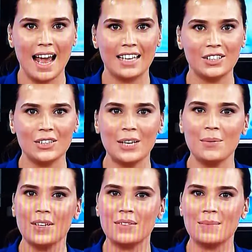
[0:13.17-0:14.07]
and a look
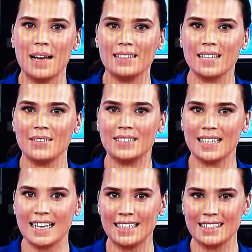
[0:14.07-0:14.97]
at one of the Maldives'
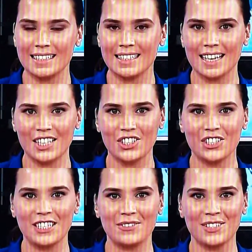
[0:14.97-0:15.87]
latest
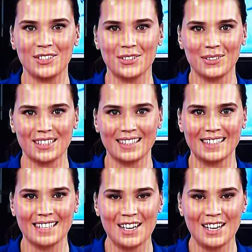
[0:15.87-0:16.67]
luxury resorts.